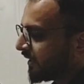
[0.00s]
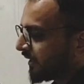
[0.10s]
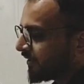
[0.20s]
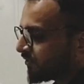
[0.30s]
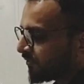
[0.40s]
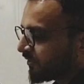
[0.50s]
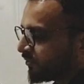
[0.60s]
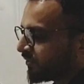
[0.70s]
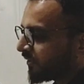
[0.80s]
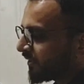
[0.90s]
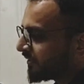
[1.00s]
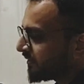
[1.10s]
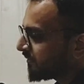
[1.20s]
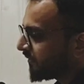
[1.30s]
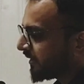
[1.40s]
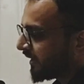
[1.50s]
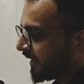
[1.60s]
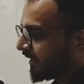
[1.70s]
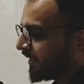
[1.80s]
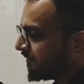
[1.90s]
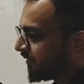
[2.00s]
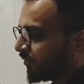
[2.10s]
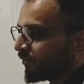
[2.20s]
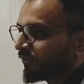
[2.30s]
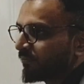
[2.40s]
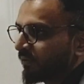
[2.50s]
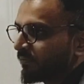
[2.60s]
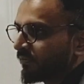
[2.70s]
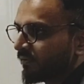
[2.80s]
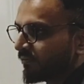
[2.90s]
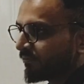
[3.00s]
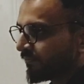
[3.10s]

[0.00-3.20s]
Rest of the 2 daughters were healthy with no symptoms.